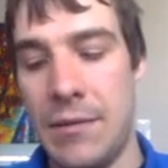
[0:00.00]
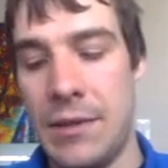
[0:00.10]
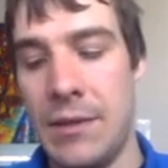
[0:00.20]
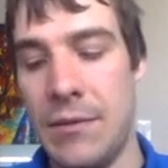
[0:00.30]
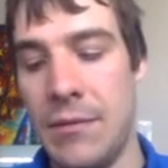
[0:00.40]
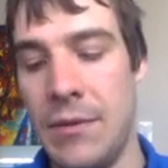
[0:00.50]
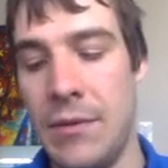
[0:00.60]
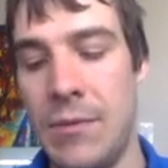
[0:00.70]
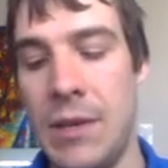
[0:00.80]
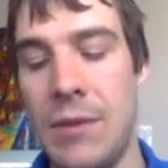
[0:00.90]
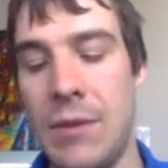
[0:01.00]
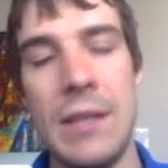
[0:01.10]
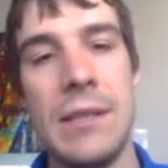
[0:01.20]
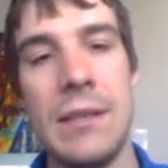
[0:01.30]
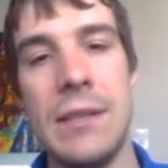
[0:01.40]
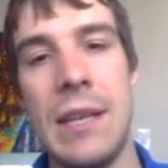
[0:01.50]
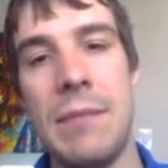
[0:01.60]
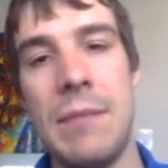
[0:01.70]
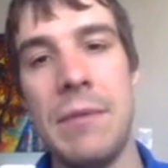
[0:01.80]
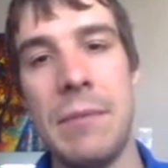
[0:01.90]
So we know that it's
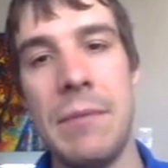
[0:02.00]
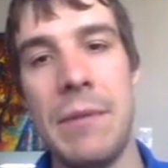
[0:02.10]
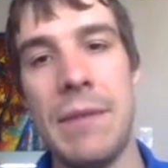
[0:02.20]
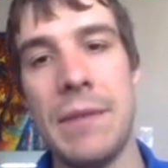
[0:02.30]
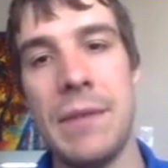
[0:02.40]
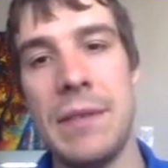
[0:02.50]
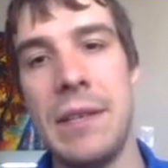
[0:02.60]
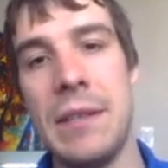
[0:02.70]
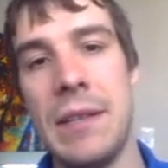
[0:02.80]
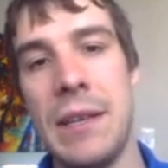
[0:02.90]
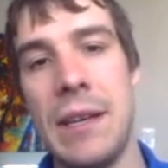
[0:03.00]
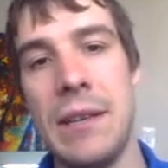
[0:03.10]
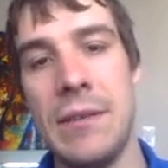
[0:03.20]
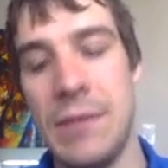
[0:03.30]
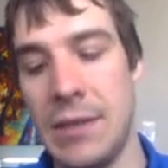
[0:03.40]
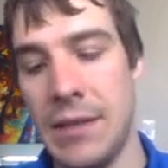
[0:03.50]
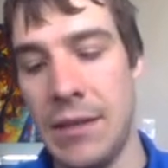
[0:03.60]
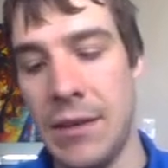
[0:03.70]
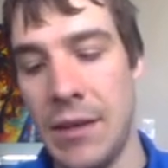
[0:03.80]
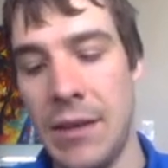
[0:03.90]
unstable, but we've never seen it decay. So it's just
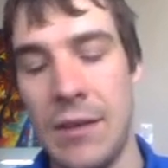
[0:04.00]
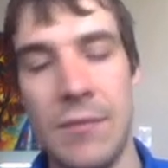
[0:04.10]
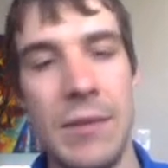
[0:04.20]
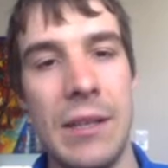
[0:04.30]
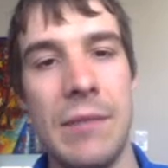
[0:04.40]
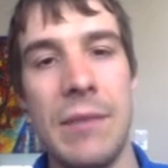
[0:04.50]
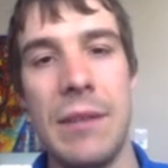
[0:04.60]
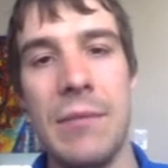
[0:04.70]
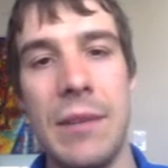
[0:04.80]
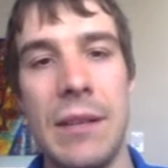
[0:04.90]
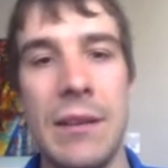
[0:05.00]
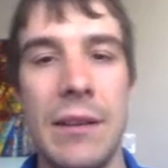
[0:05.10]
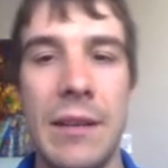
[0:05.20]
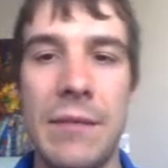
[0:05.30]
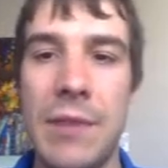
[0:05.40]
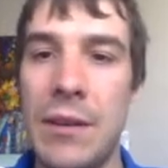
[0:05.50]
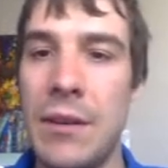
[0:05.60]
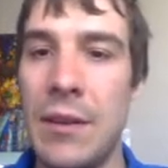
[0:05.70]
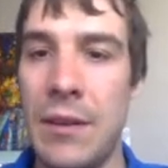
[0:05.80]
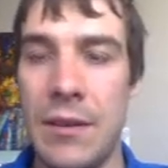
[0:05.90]
like really long lived.
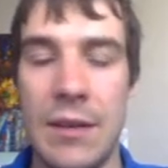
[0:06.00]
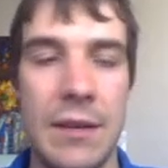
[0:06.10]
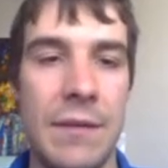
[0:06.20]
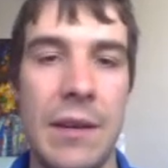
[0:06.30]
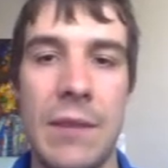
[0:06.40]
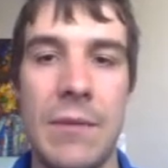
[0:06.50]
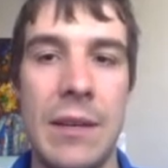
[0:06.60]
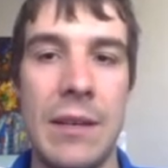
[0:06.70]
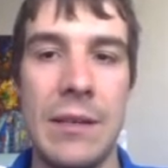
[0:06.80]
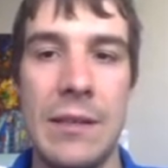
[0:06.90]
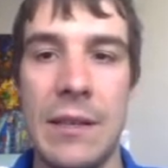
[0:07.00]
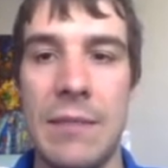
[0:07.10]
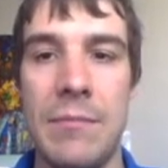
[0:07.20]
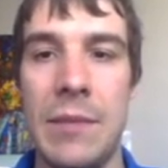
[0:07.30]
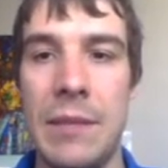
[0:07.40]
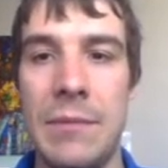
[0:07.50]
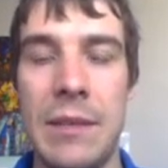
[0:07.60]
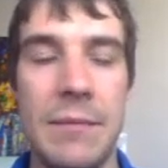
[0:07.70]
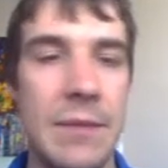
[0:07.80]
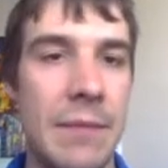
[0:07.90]
I forget what it is. It's like a
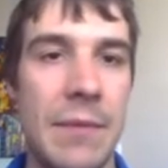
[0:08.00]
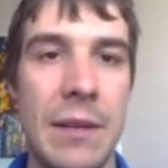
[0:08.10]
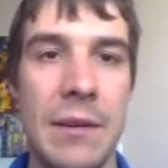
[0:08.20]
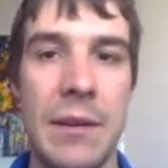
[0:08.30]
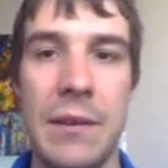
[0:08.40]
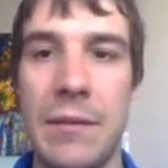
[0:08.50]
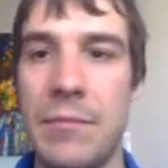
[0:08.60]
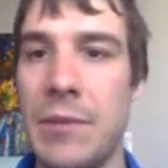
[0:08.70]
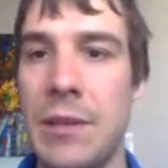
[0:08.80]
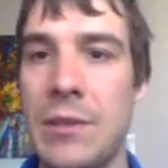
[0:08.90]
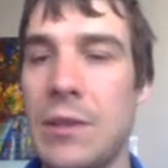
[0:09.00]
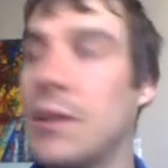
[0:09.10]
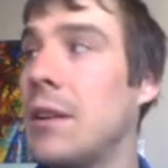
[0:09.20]
molybdenum something or other, I'm pretty sure.